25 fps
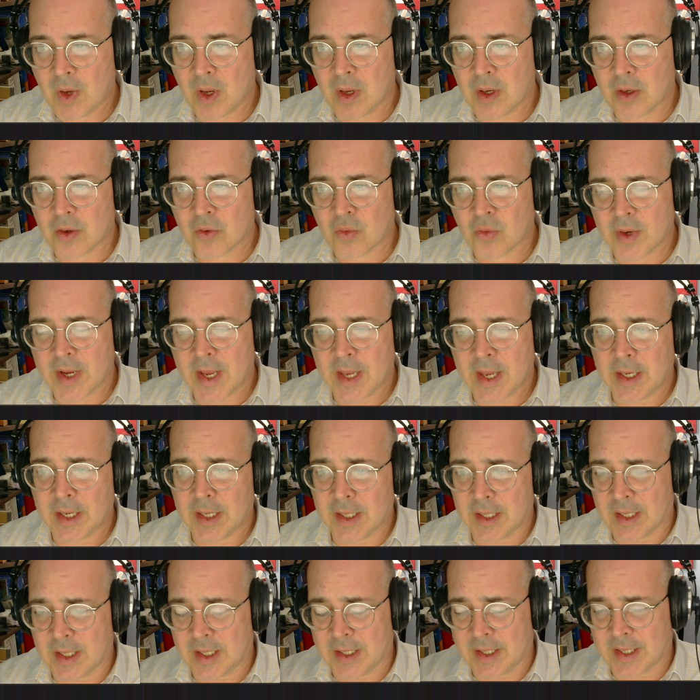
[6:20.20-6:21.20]

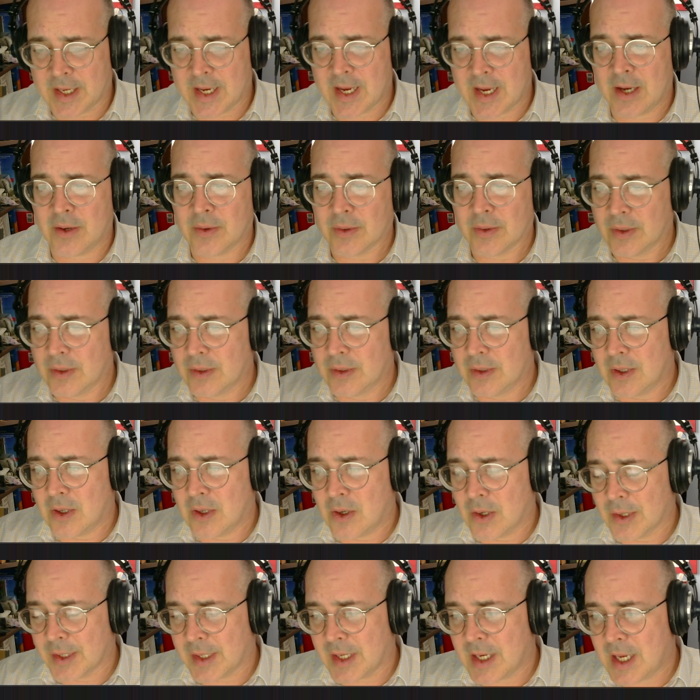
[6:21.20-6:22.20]
creating an account
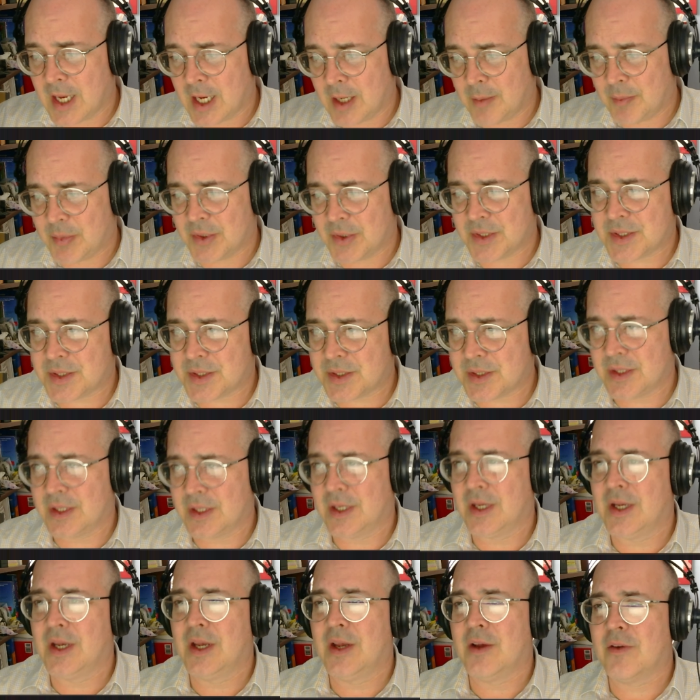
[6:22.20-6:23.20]
on campus
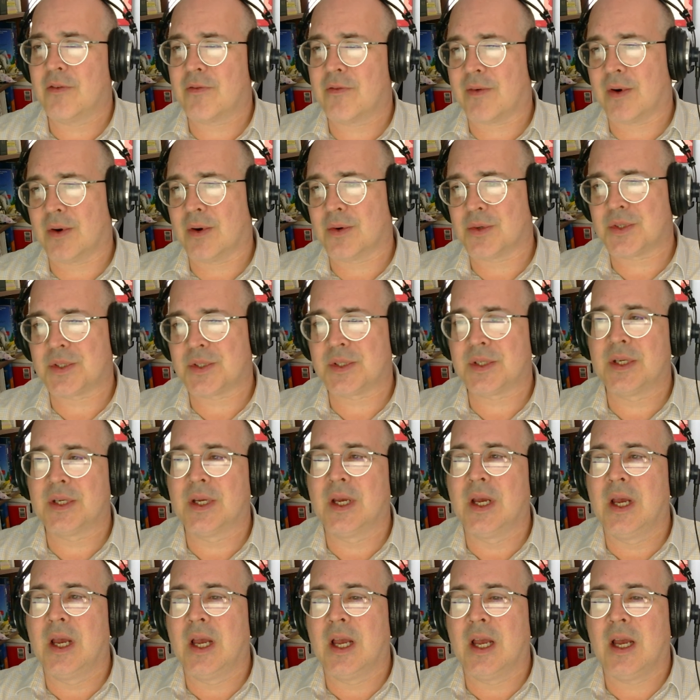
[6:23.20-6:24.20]
first,
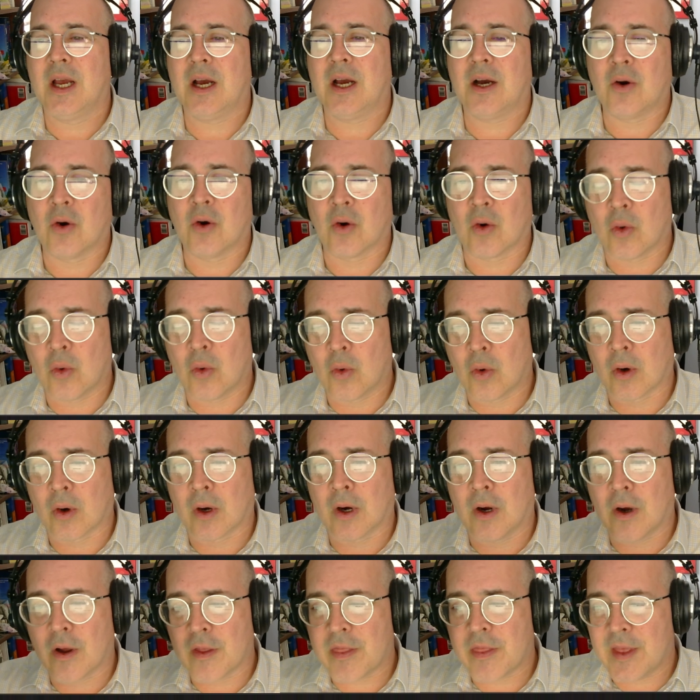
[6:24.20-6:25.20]
or
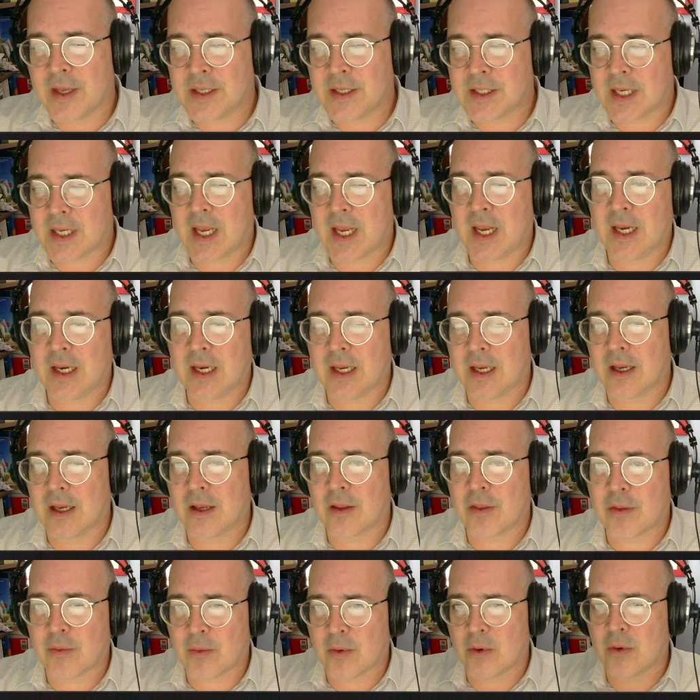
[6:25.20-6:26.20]
authenticating
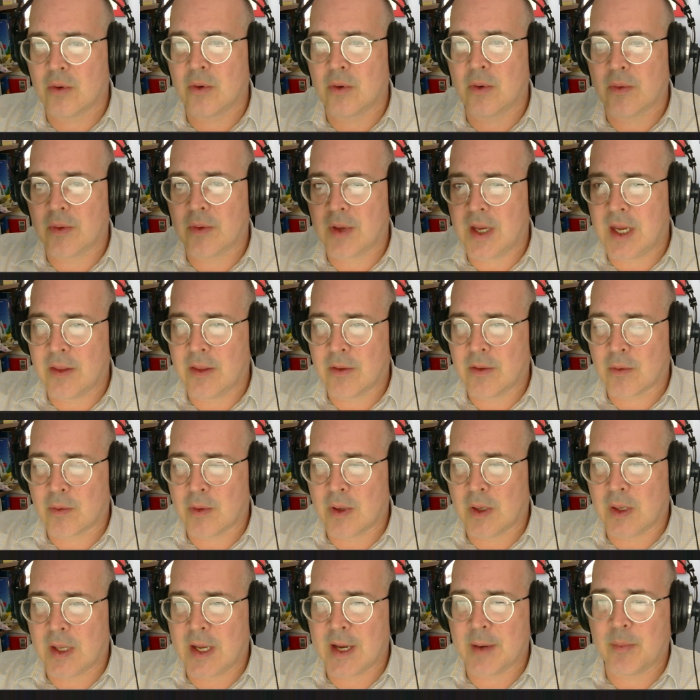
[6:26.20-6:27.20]
through either the
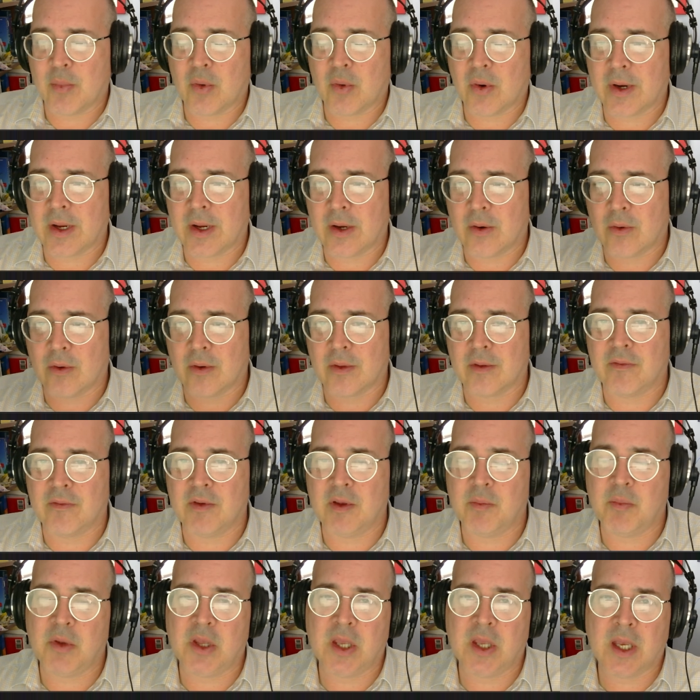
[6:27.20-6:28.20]
library or the
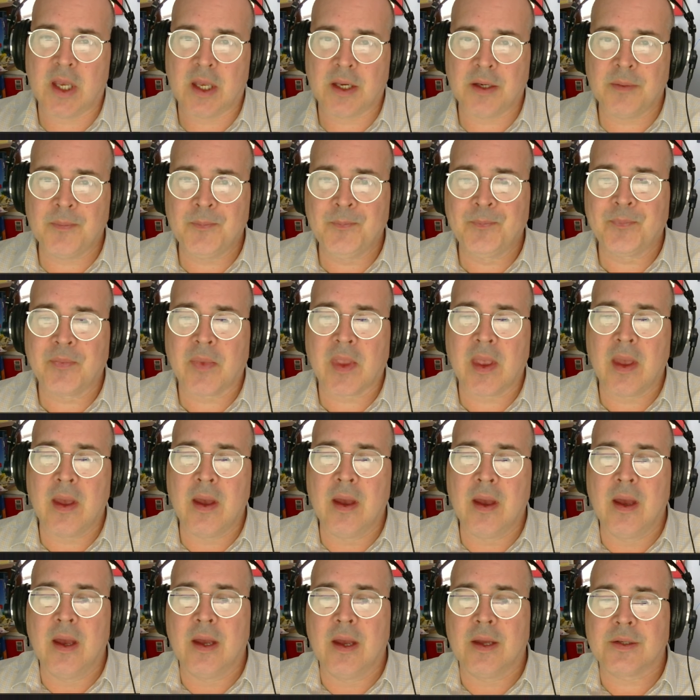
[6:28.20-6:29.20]
VPN
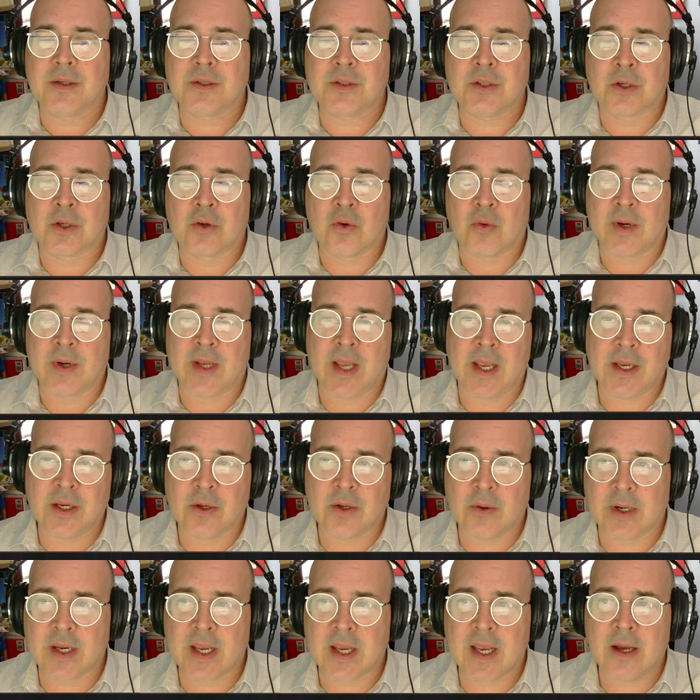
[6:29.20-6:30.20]
to create
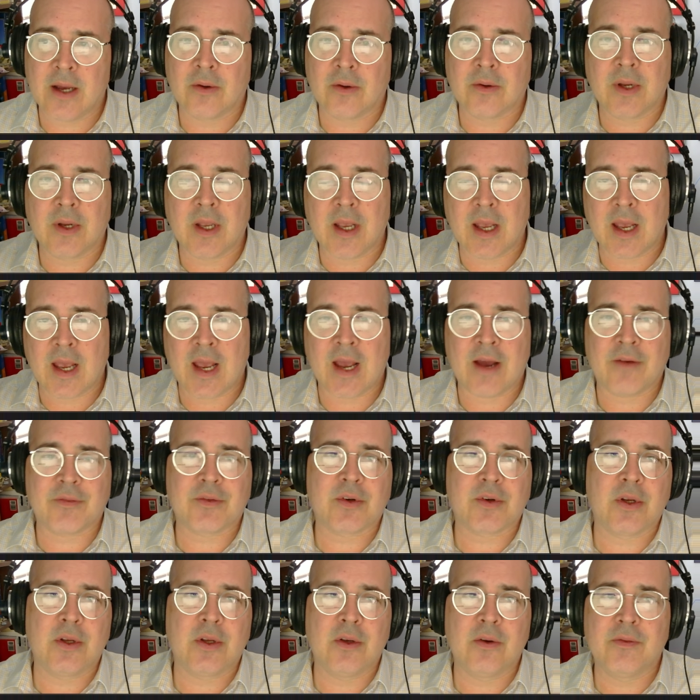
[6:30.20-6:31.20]
your account.
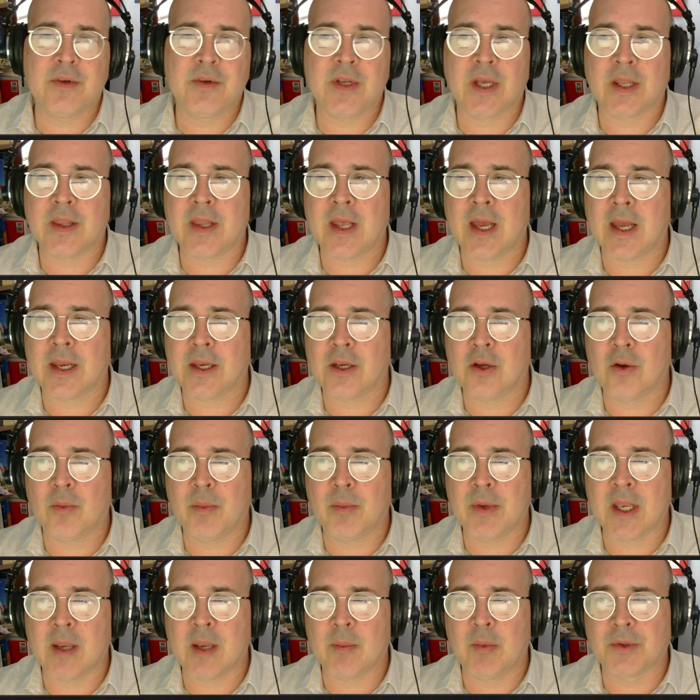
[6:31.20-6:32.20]
After you've done that, you'll
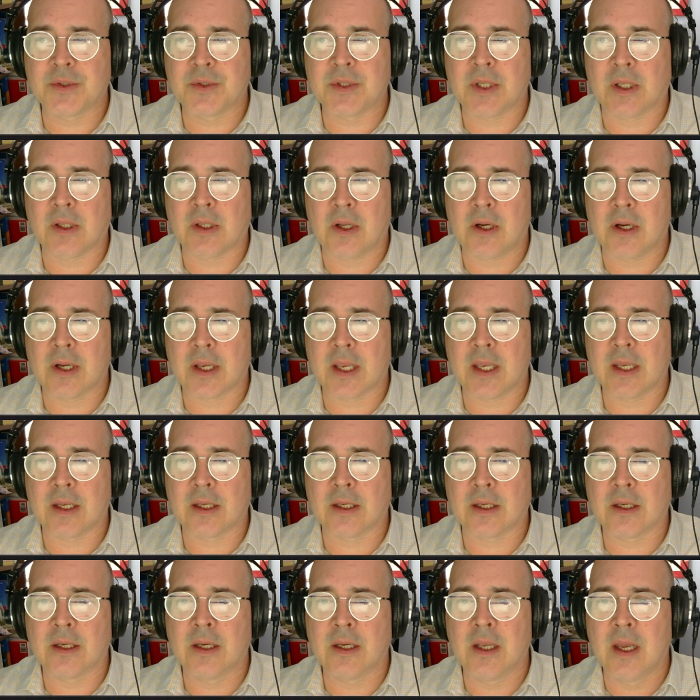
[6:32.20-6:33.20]
be able to log
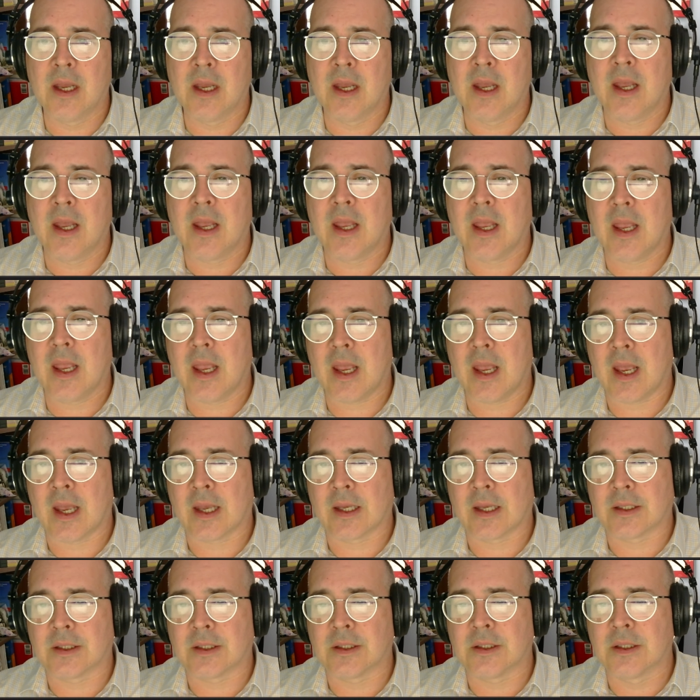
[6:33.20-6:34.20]
in
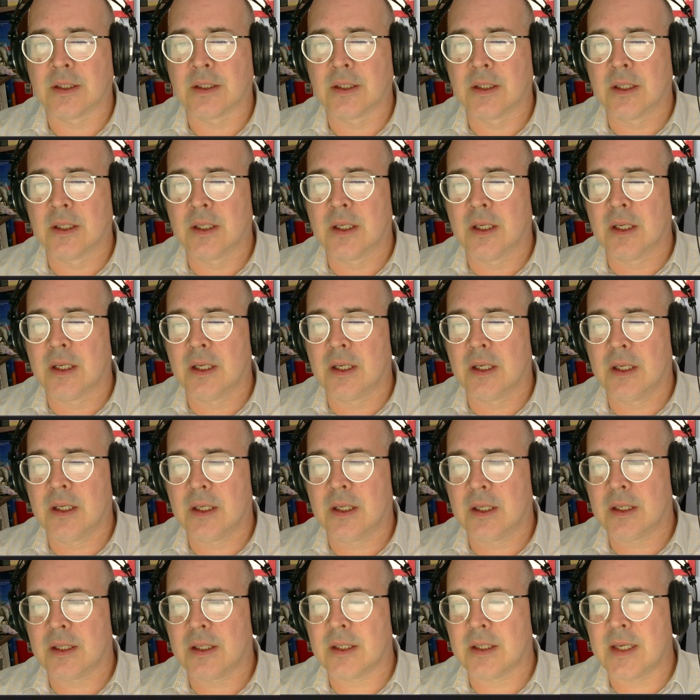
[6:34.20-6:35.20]
and
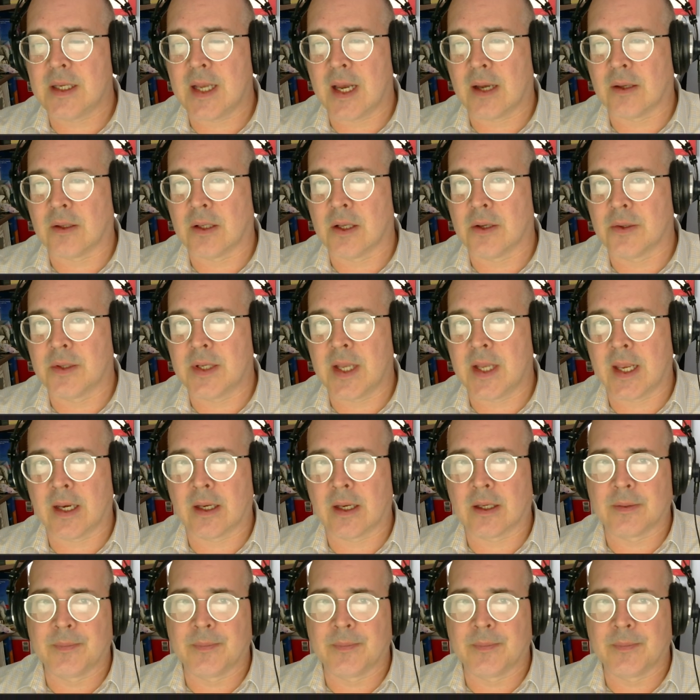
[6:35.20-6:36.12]
download data.